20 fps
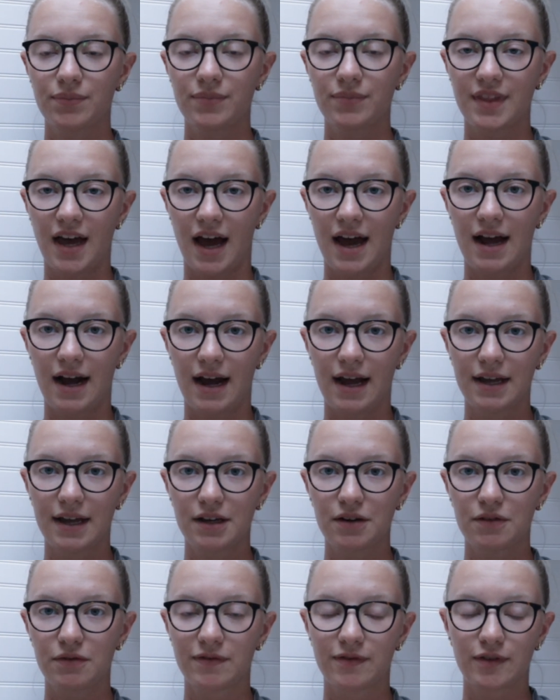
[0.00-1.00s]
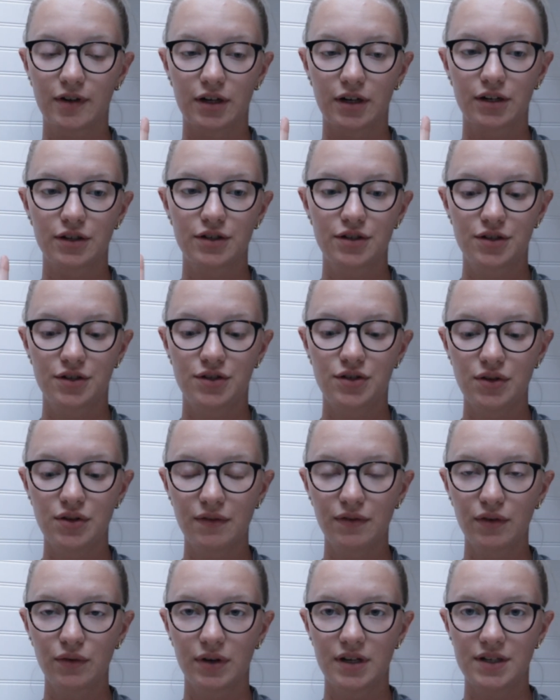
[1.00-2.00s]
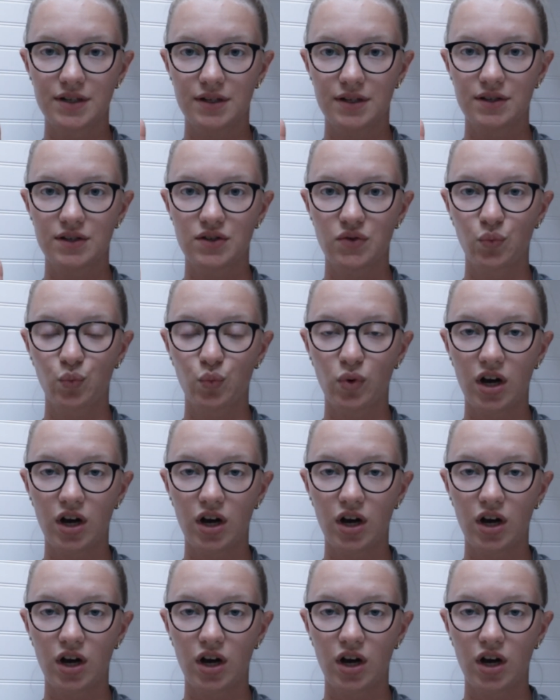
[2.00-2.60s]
that hike for two different reasons.